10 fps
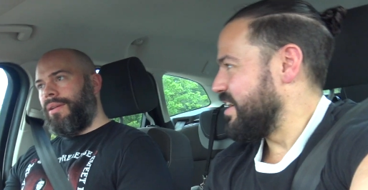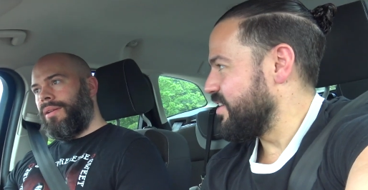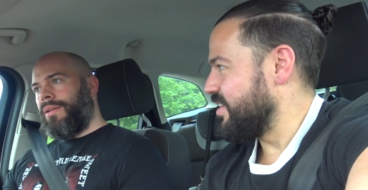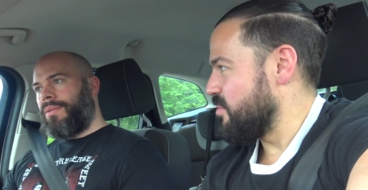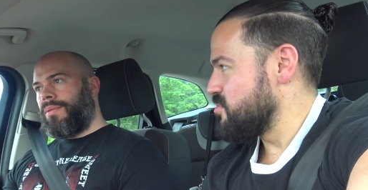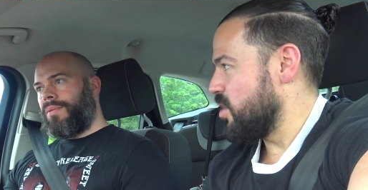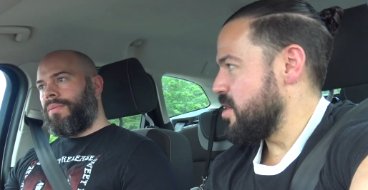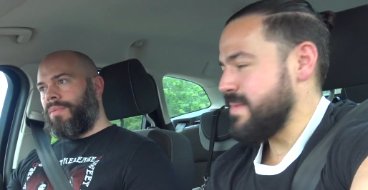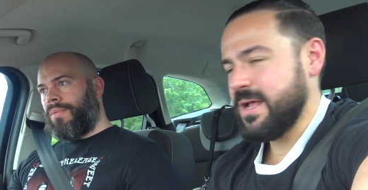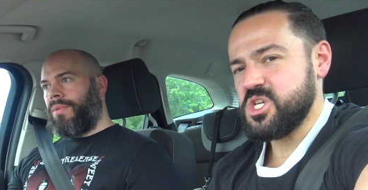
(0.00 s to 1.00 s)
Speaker 1: Uh, I'm
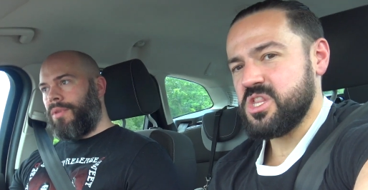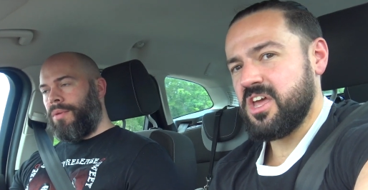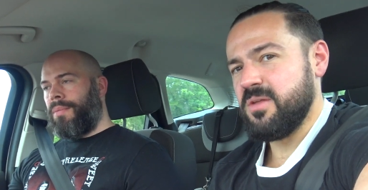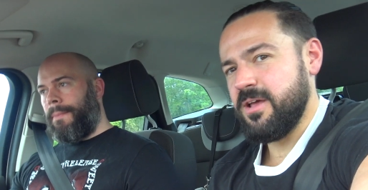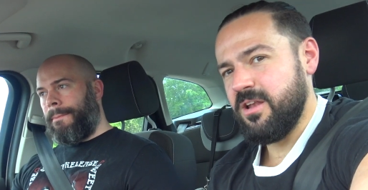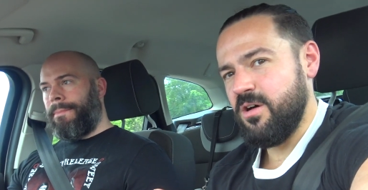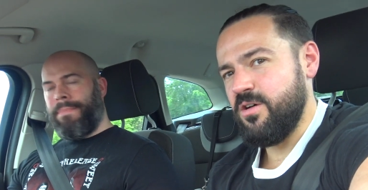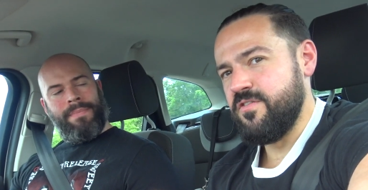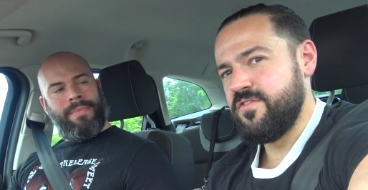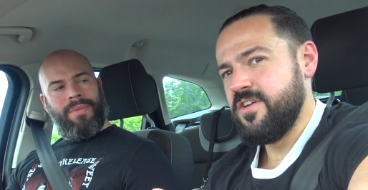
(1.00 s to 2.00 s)
not imagining there are going to be a
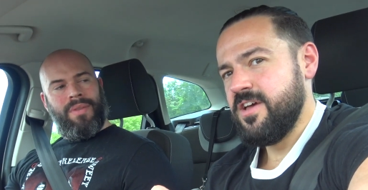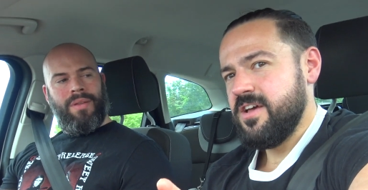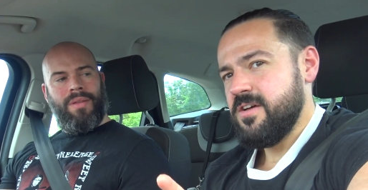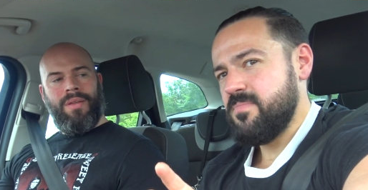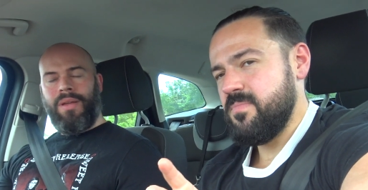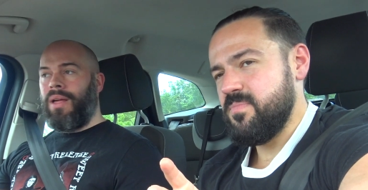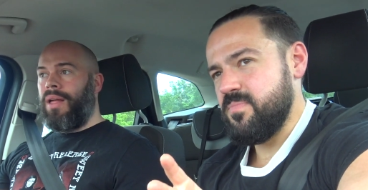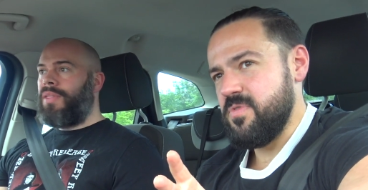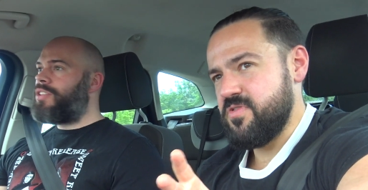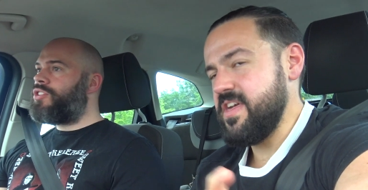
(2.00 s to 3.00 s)
lot of
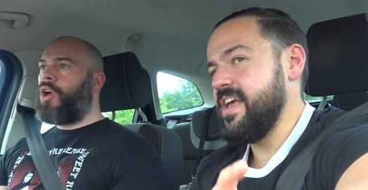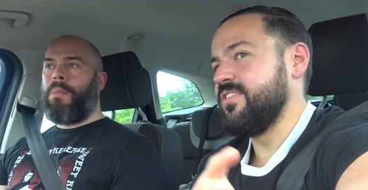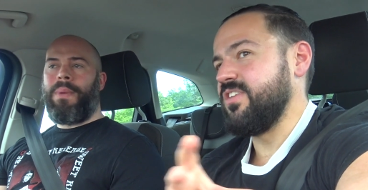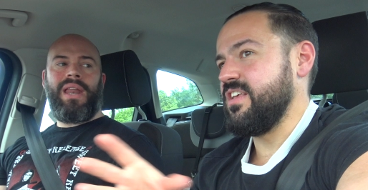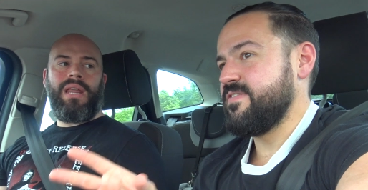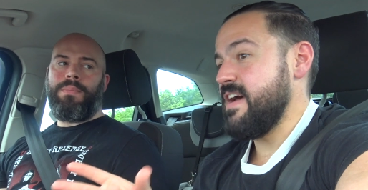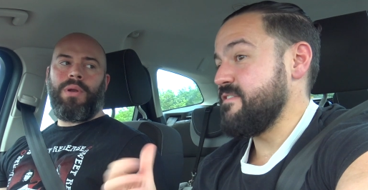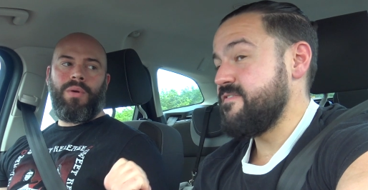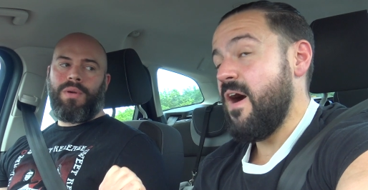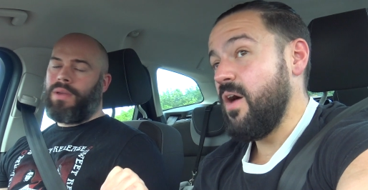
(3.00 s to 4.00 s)
there's things that
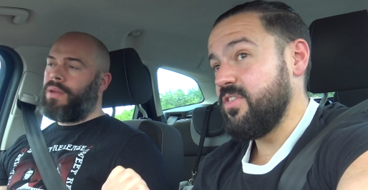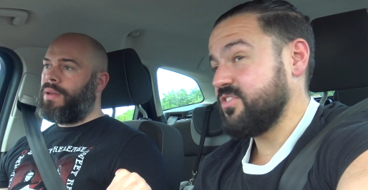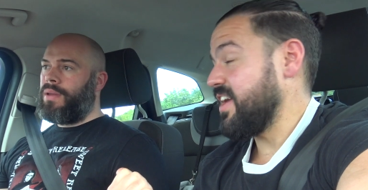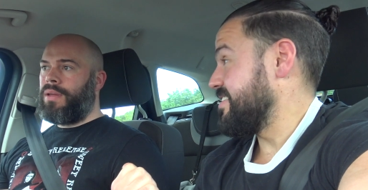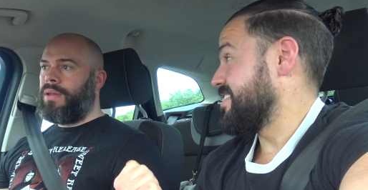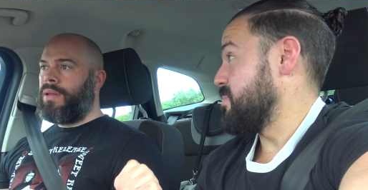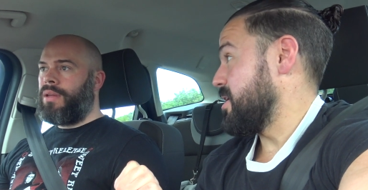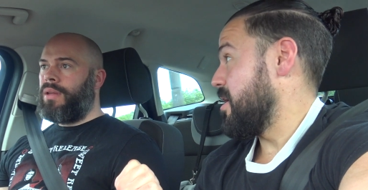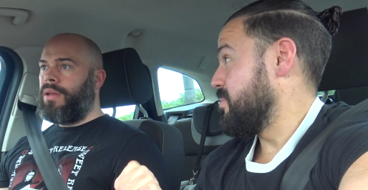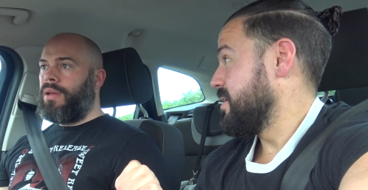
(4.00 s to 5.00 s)
expect. Father's Day is
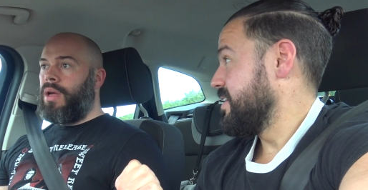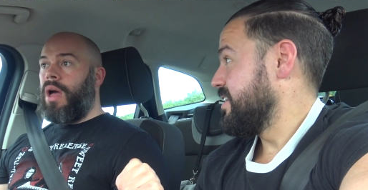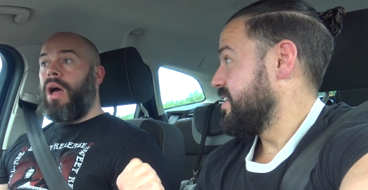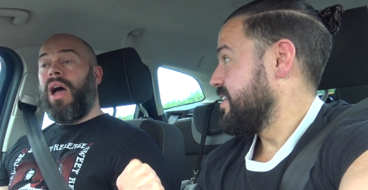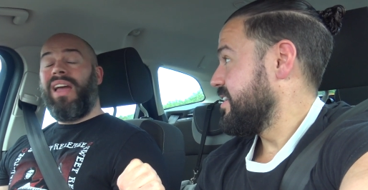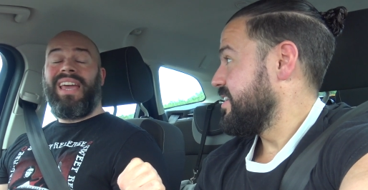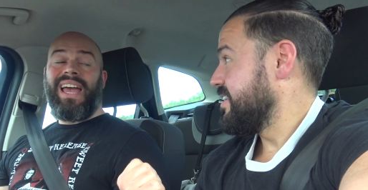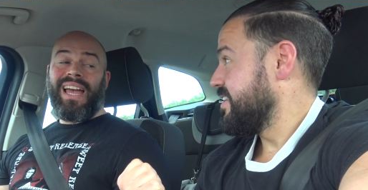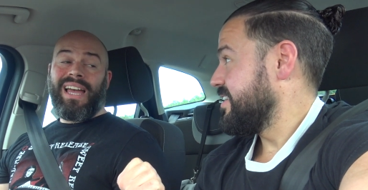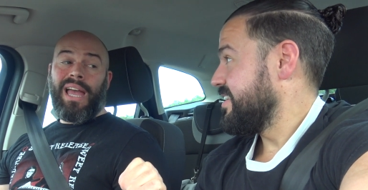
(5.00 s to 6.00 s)
coming up.
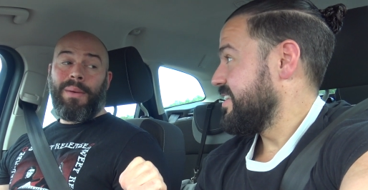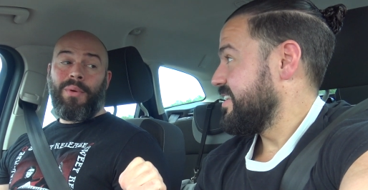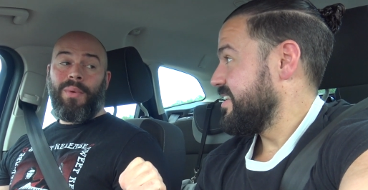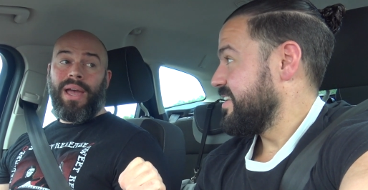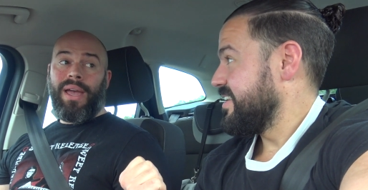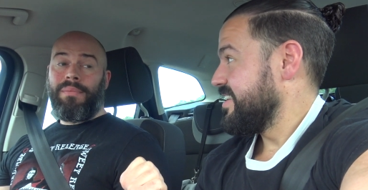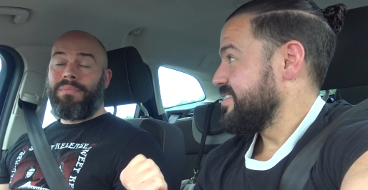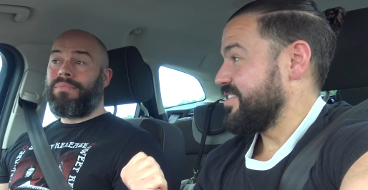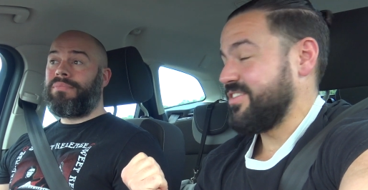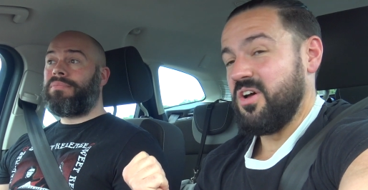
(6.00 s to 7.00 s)
Yeah,
Speaker 2: I am aware.
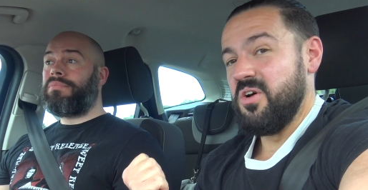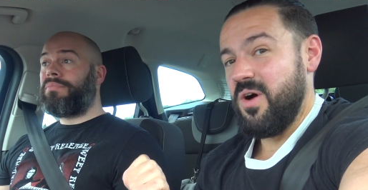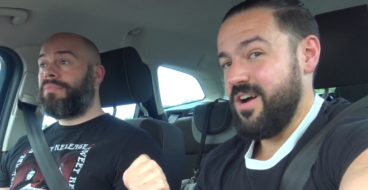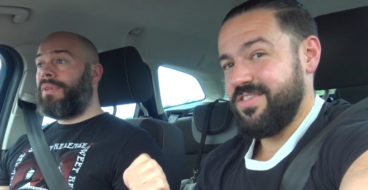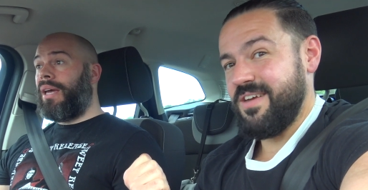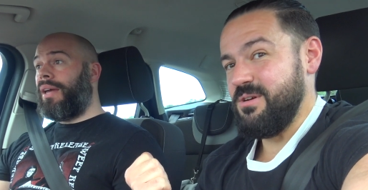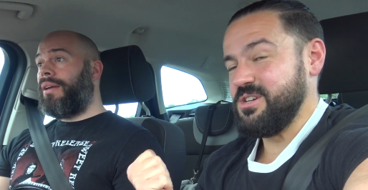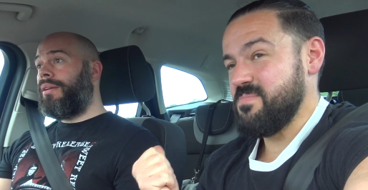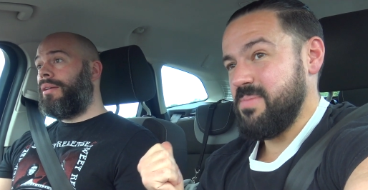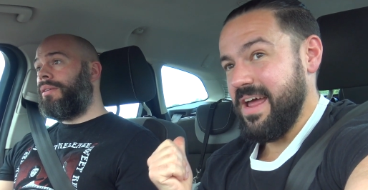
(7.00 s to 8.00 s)
Speaker 1: So I think yeah. we
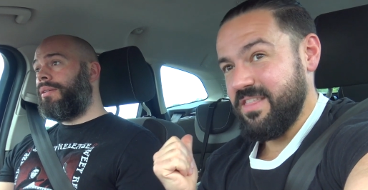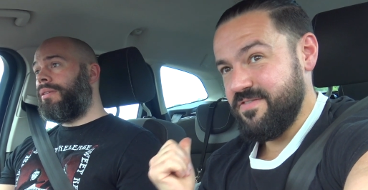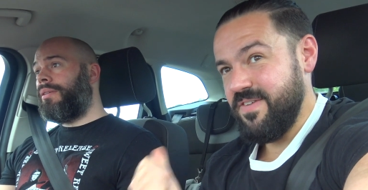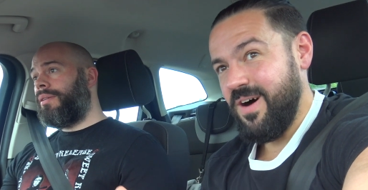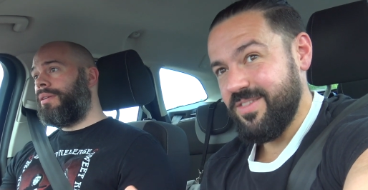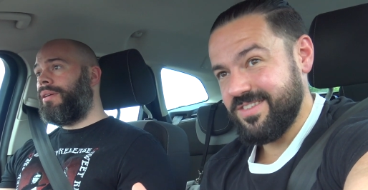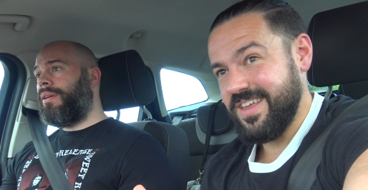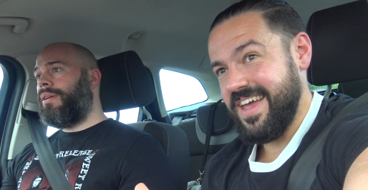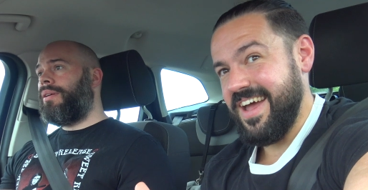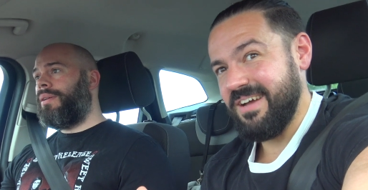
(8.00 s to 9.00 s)
should play the Father's
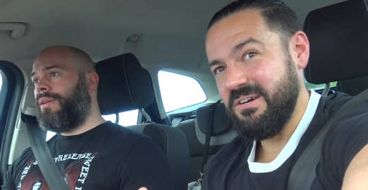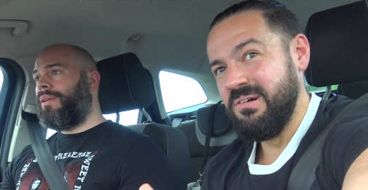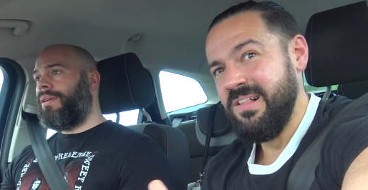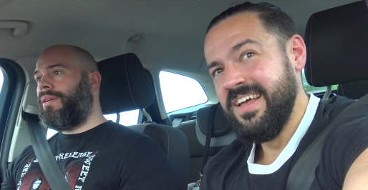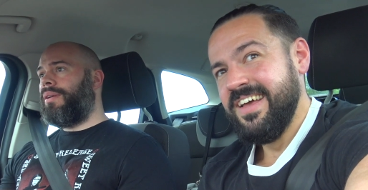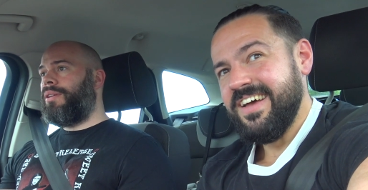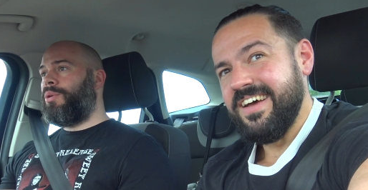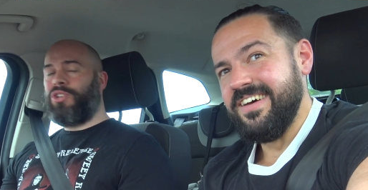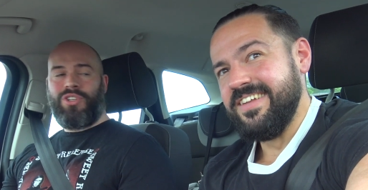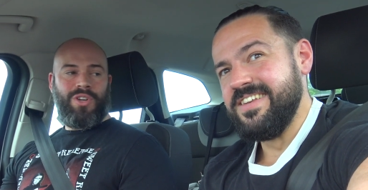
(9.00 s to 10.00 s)
Day angle.
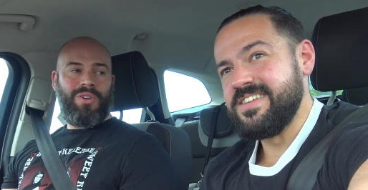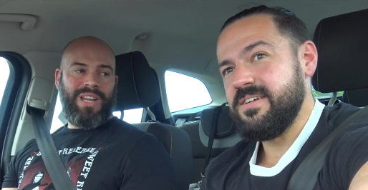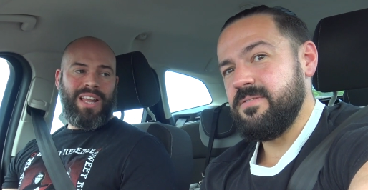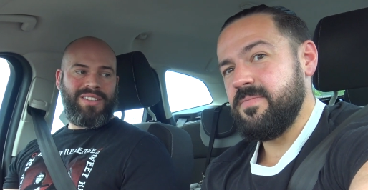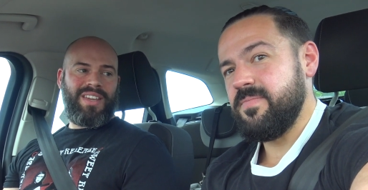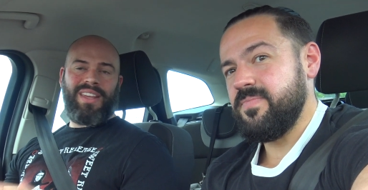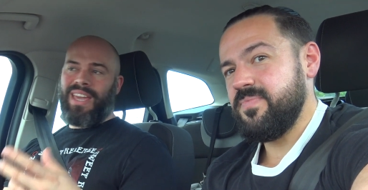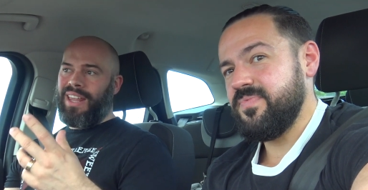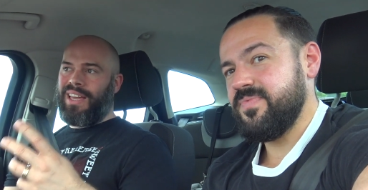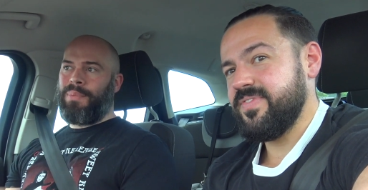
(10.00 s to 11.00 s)
You watch, and... Your
Speaker 2: dad's going to
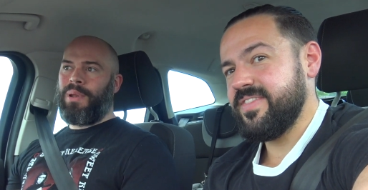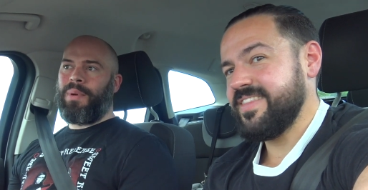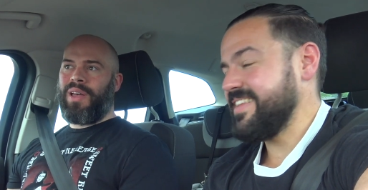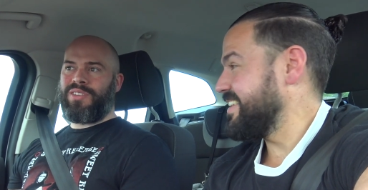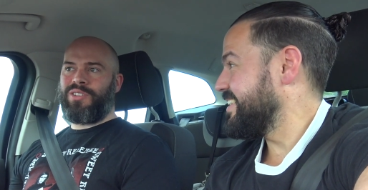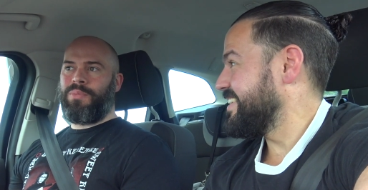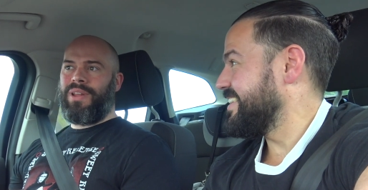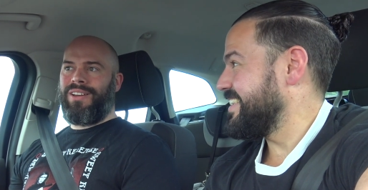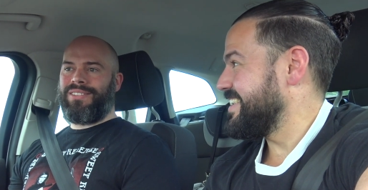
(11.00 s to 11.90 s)
get a couple of bars of soap. Like, oh,